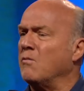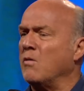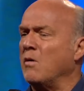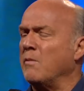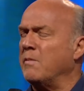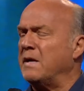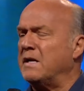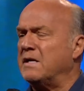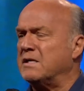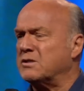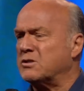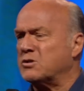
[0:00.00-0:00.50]
will
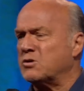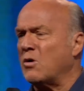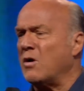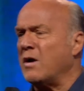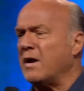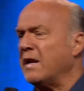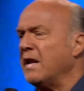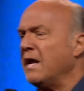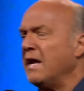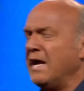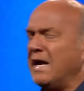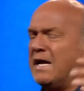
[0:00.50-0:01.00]
be
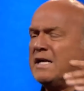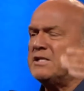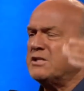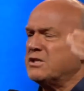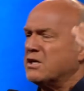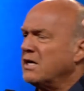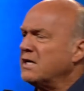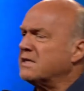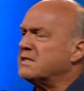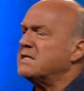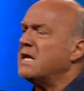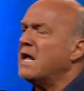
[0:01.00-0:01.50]
destroyed. It
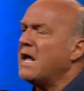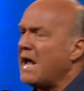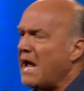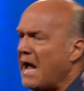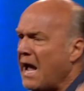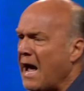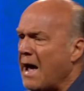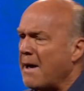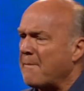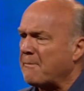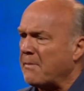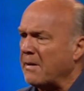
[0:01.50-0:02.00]
just
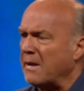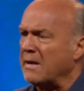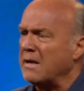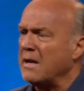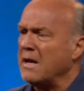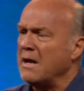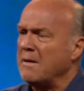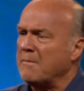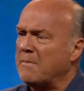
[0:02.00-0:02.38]
happened.